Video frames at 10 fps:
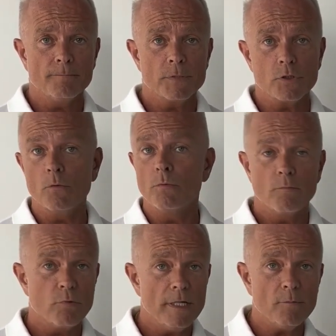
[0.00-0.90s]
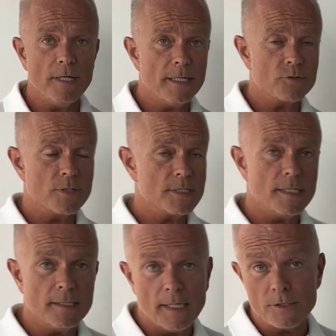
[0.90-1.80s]
So really, really
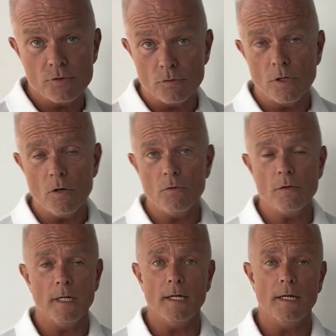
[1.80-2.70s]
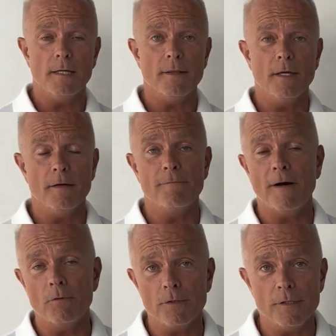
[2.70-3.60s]
interesting. As you know, the
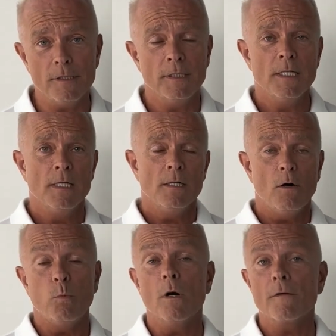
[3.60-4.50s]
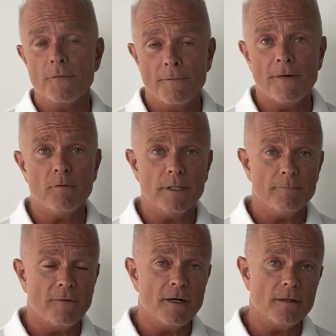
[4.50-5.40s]
founder, or one of the founding
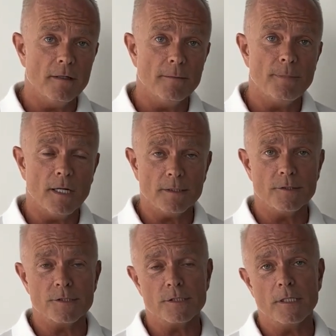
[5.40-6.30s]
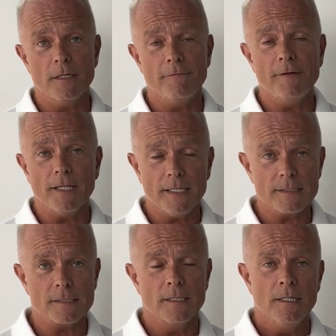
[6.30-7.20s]
partners,
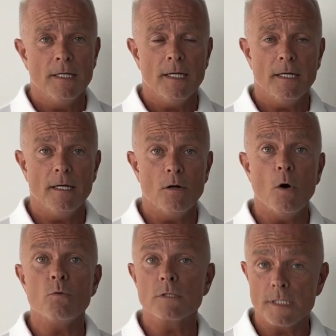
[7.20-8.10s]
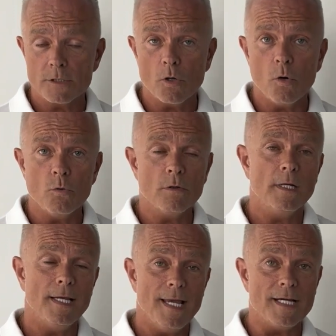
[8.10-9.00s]
Felix, owns his
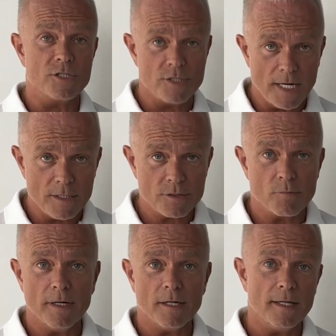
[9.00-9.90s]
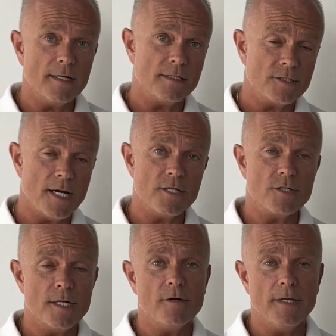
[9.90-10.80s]
own exchange, regulated exchange
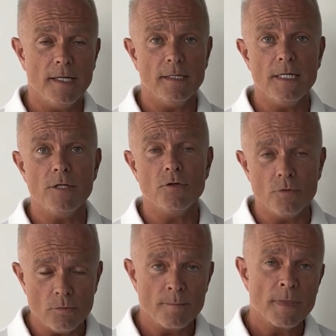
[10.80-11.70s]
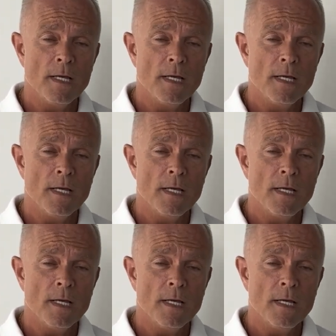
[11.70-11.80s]
here in EU,